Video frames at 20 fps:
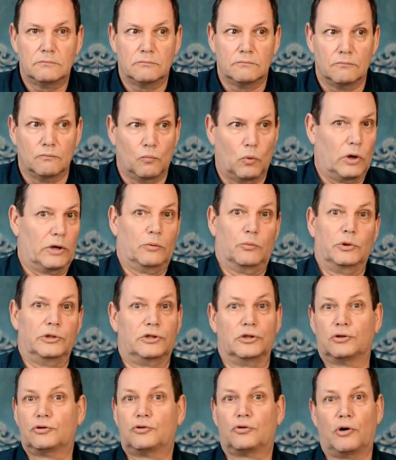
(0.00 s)
why don't we
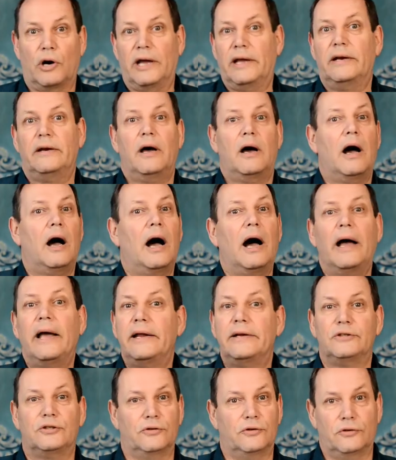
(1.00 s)
just try and
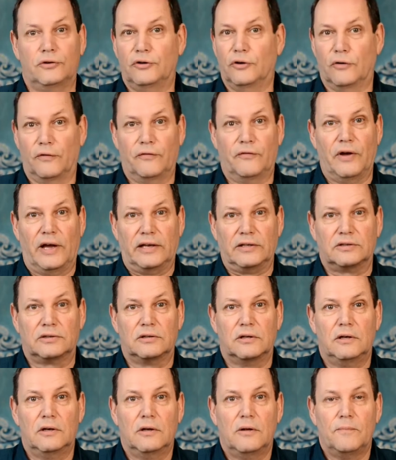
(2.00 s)
hide your
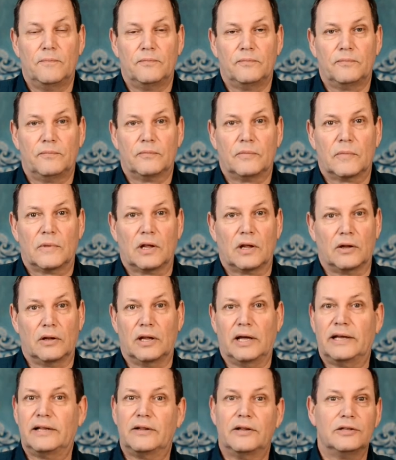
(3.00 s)
face?
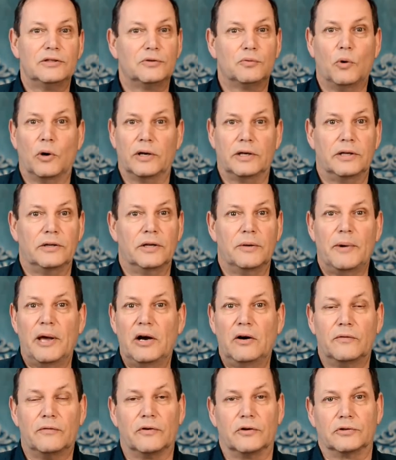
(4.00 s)
Like this one in the
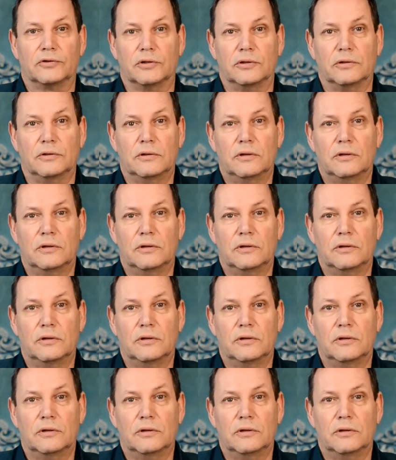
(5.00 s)
male version.